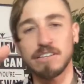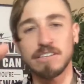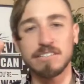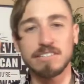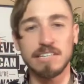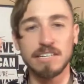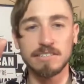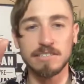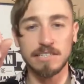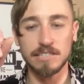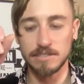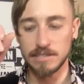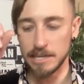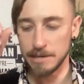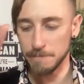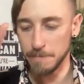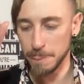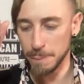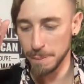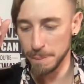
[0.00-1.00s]
on this is
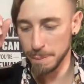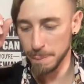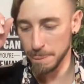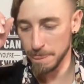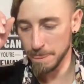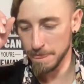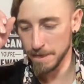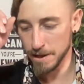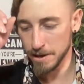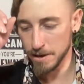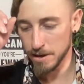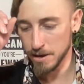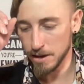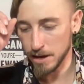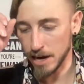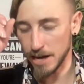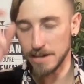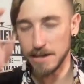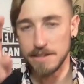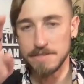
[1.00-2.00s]
that
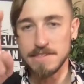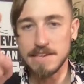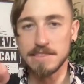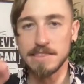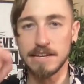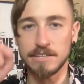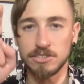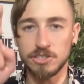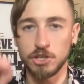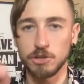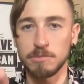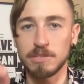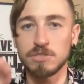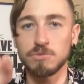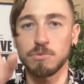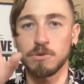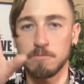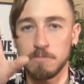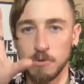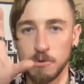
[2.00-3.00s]
I think that as
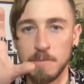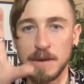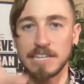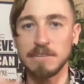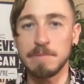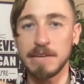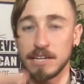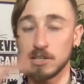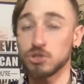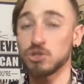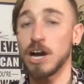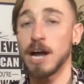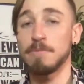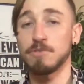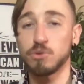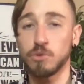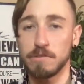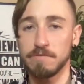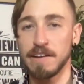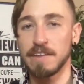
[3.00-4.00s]
humans, we're made to be in a tribe
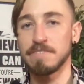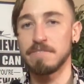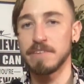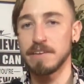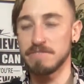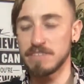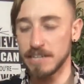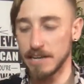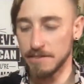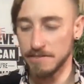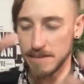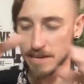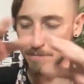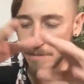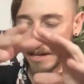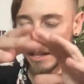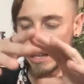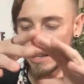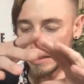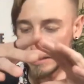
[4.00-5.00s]
of 25 to 50. And I think
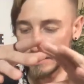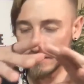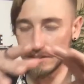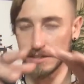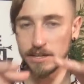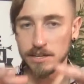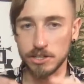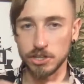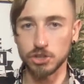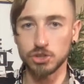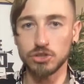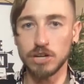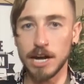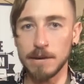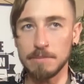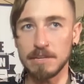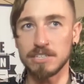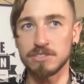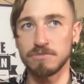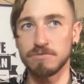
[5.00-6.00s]
about it like this, your
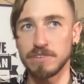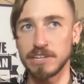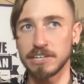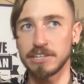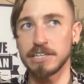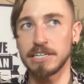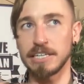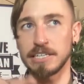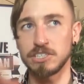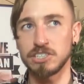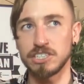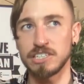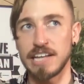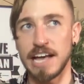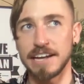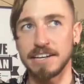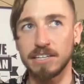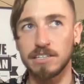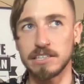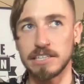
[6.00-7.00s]
tribe is very
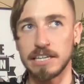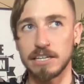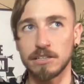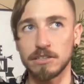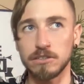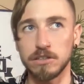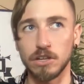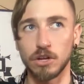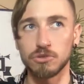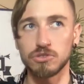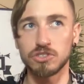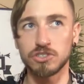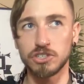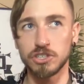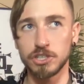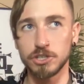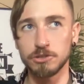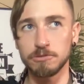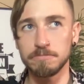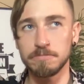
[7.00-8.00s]
genetically close
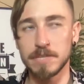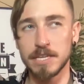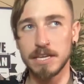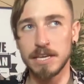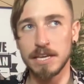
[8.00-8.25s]
to you